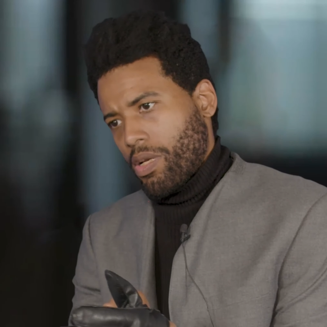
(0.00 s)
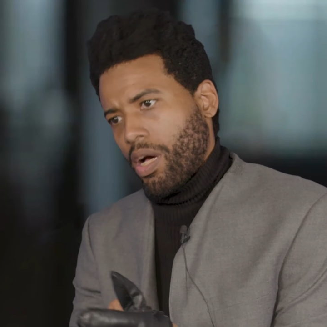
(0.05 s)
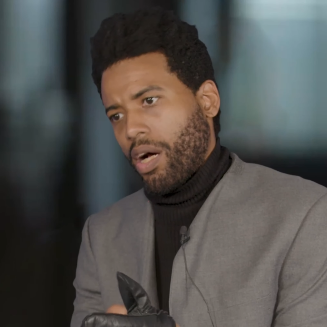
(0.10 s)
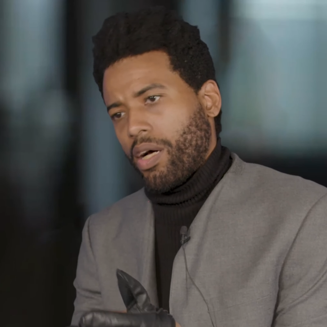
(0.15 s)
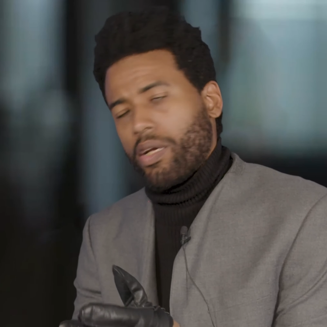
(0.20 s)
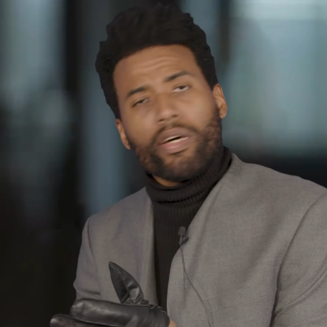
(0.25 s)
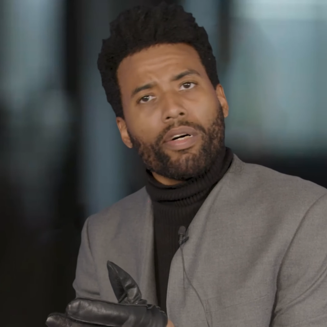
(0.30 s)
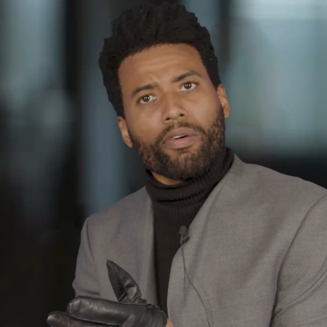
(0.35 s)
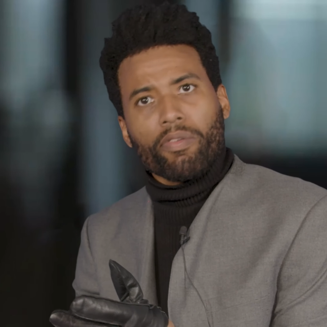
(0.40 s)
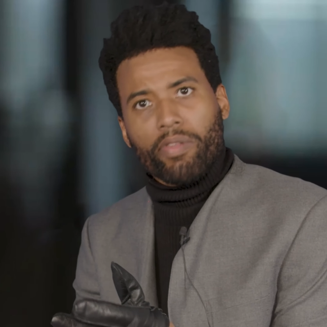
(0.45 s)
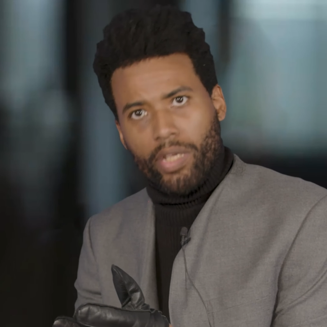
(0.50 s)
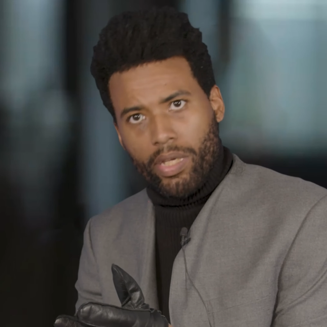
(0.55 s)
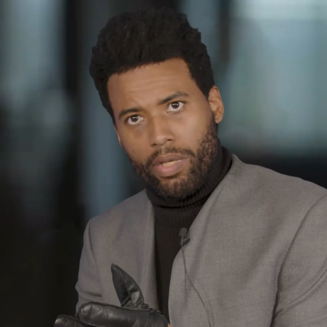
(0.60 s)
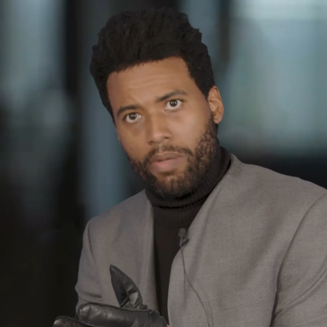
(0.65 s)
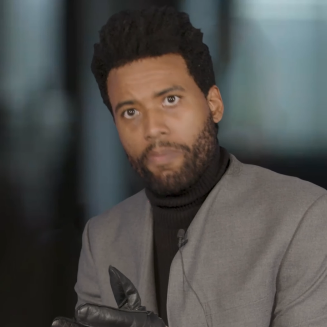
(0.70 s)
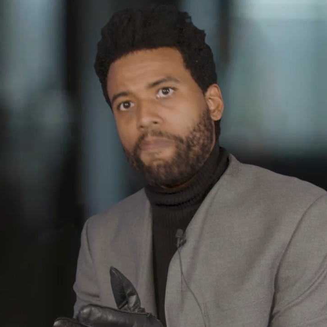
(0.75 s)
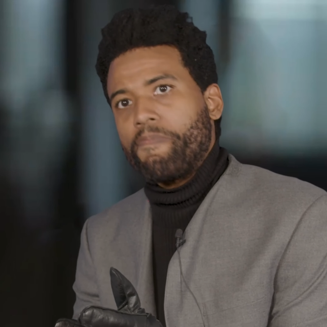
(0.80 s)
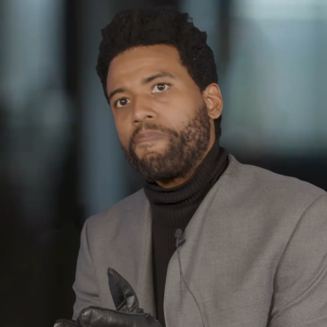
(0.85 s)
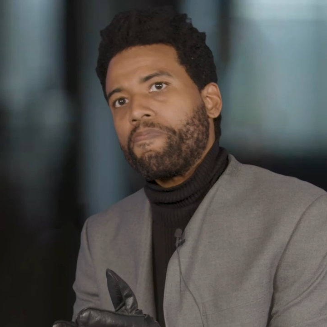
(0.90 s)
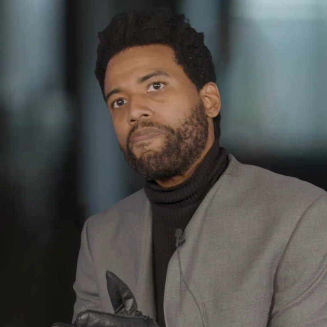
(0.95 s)
not healthy.
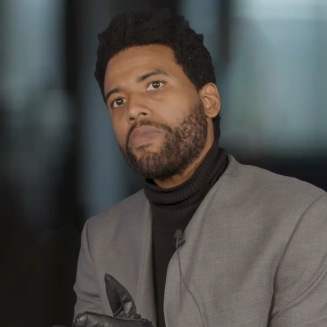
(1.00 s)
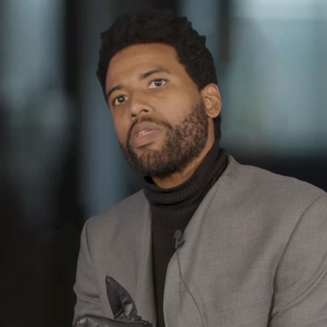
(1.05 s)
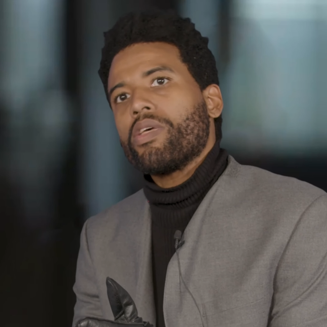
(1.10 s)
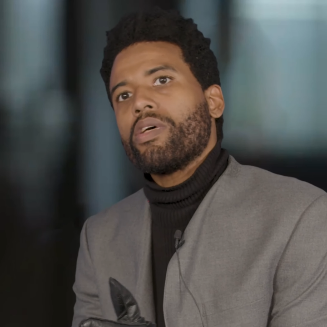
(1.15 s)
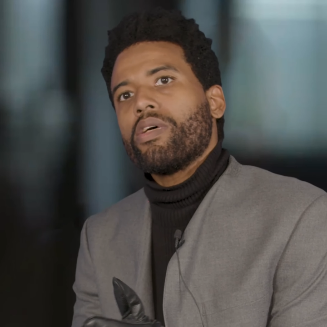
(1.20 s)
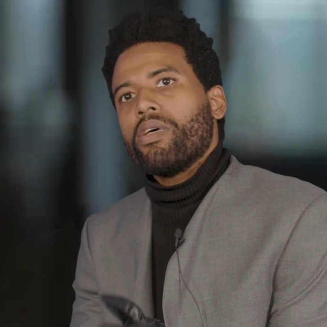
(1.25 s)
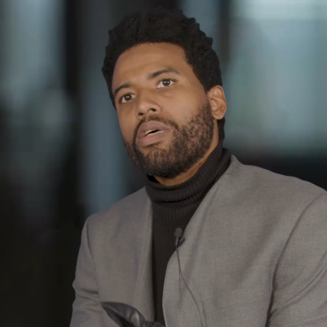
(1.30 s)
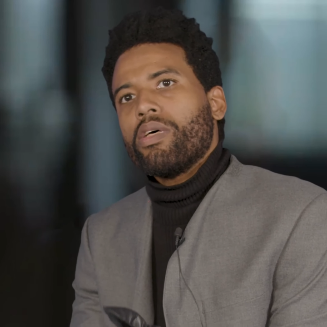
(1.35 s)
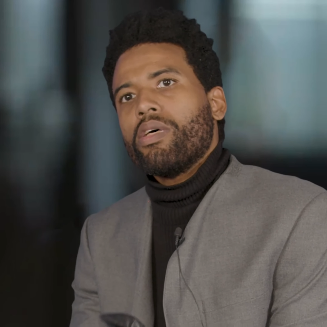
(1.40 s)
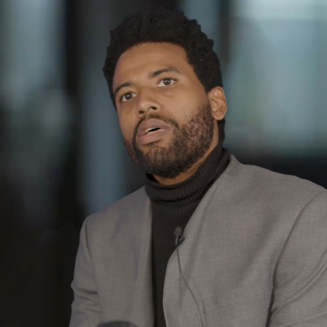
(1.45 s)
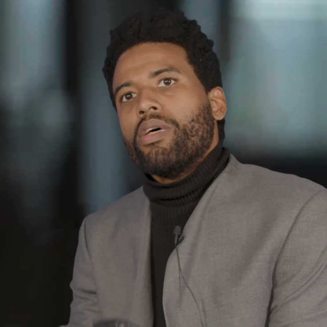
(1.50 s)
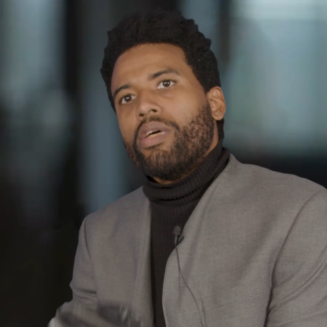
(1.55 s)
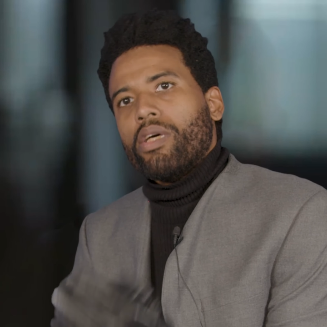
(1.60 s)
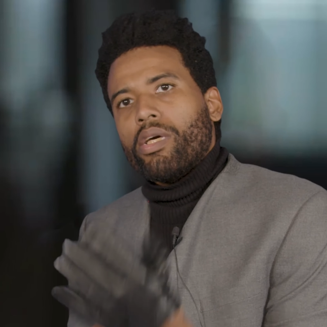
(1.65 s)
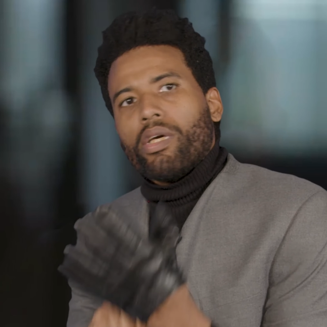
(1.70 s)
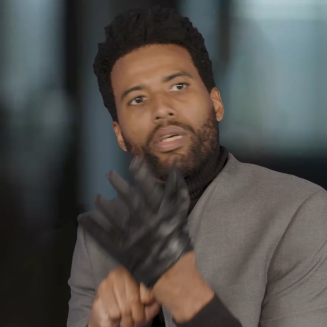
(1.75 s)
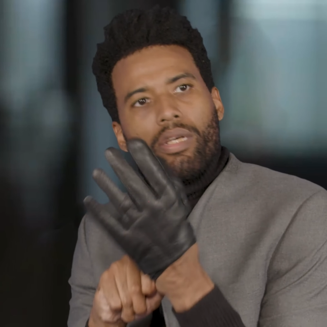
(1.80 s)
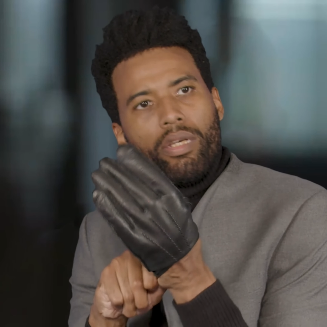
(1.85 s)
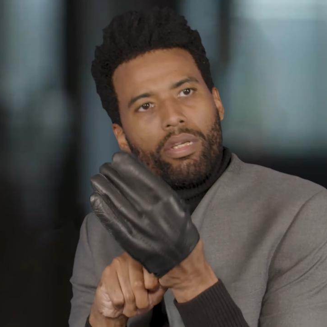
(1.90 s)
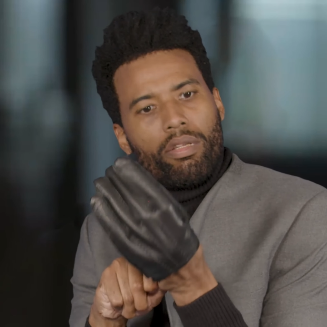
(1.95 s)
It
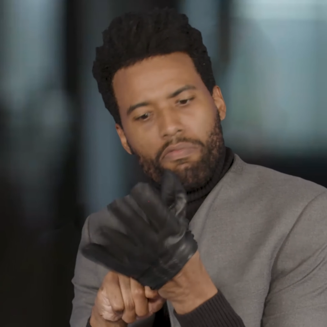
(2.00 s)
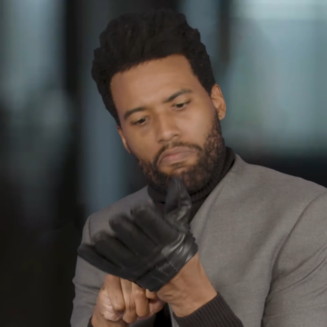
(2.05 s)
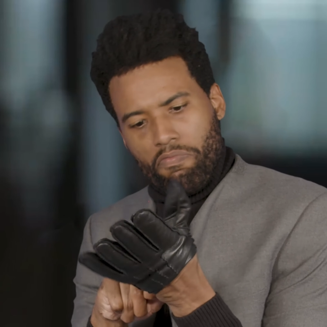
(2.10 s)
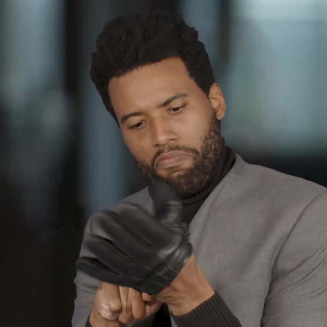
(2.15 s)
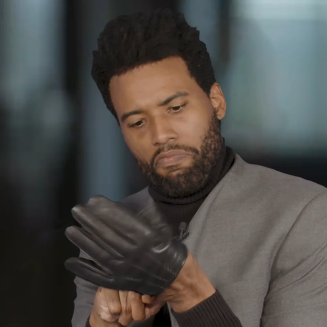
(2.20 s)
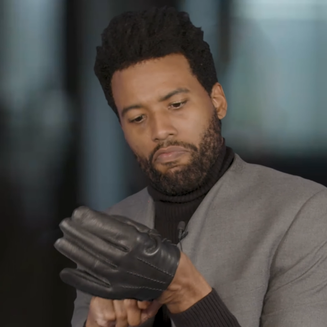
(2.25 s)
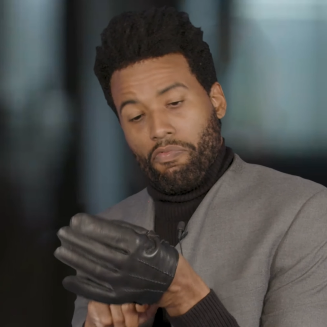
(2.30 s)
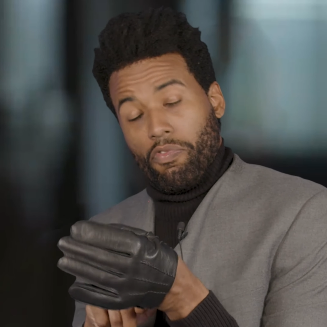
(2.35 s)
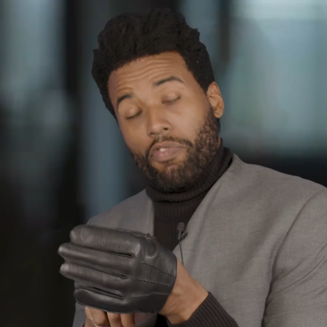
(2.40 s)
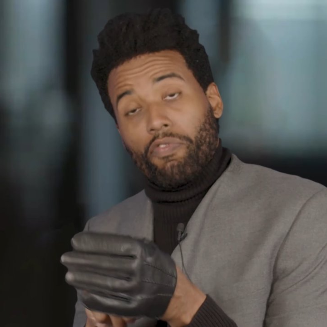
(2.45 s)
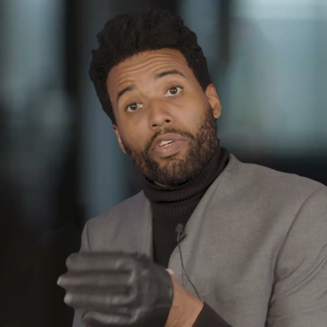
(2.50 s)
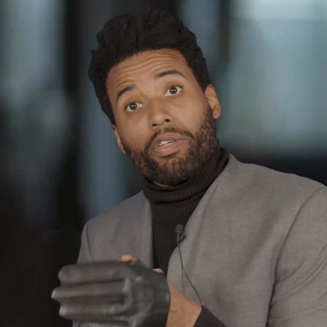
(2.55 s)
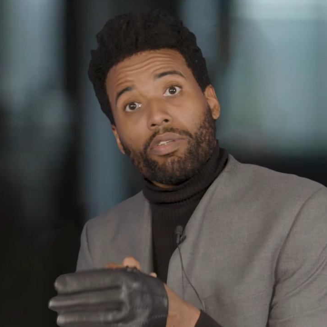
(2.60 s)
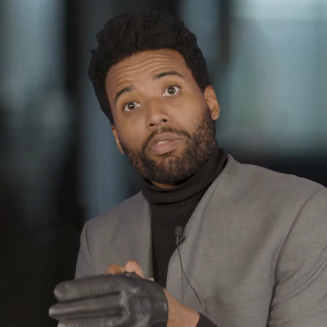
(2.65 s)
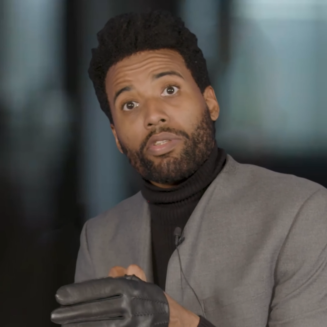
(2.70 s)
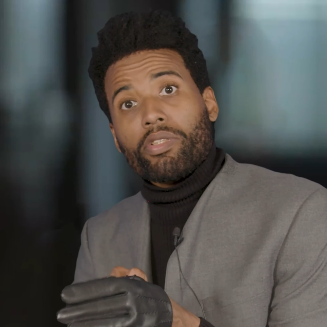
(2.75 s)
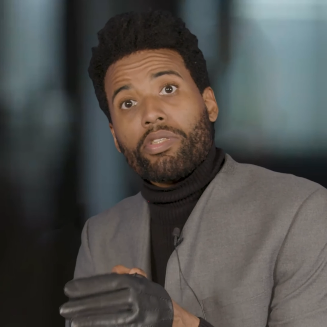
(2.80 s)
revealed